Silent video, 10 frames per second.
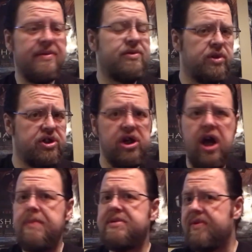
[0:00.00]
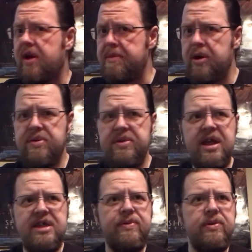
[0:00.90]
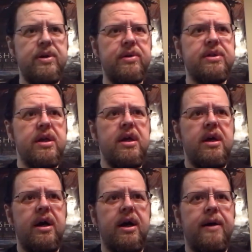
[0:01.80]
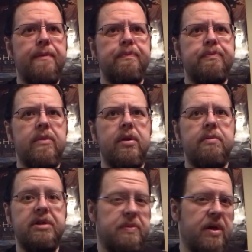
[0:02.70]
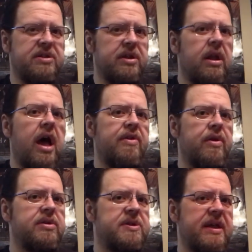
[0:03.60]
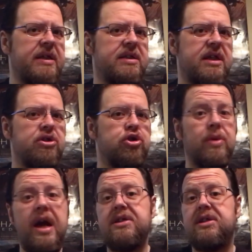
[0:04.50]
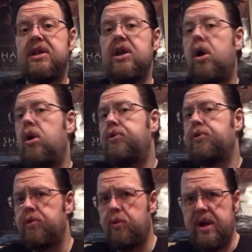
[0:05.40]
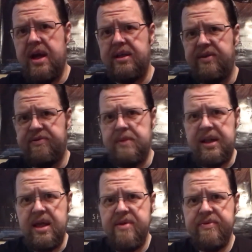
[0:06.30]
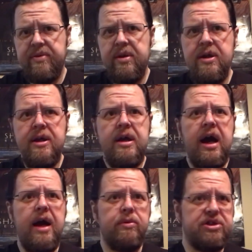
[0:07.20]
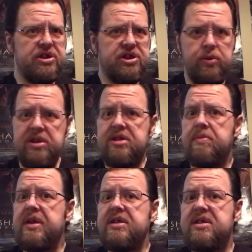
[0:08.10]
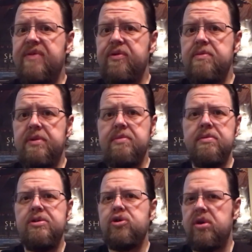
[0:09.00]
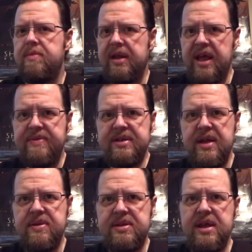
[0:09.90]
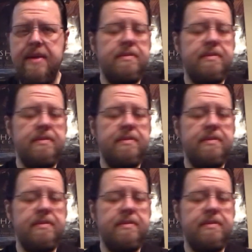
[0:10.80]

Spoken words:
I've switched jobs, I've got married in the last few years, but to be honest, a lot of those things didn't drastically alter the way I lived my life. I was just doing some things different, but the majority of my life stayed the same.